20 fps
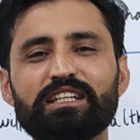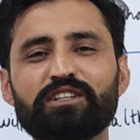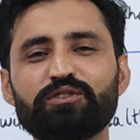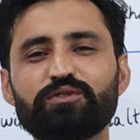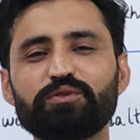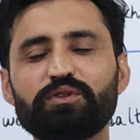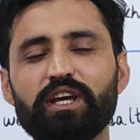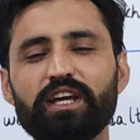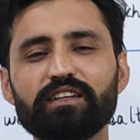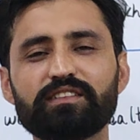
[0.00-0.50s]

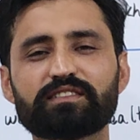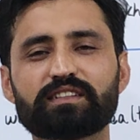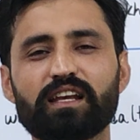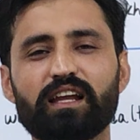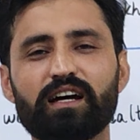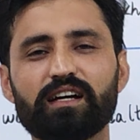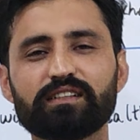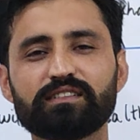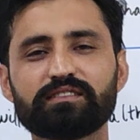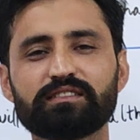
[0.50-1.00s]
In today's
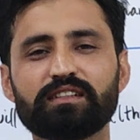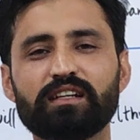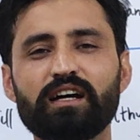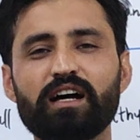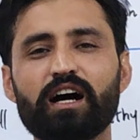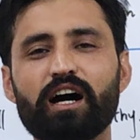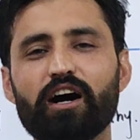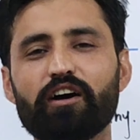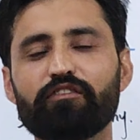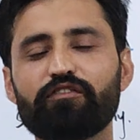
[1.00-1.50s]
class,
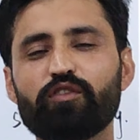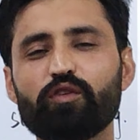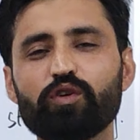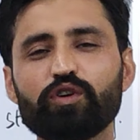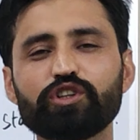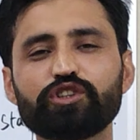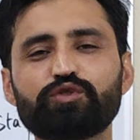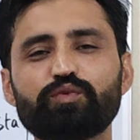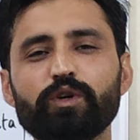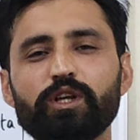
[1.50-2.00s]
our
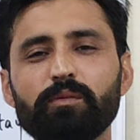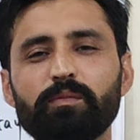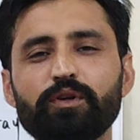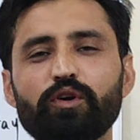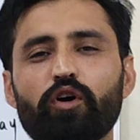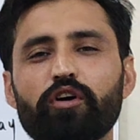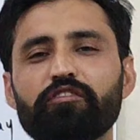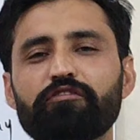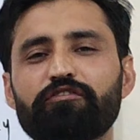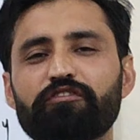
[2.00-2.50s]
focus will
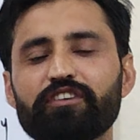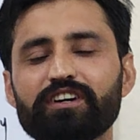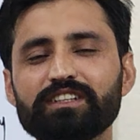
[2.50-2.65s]
be on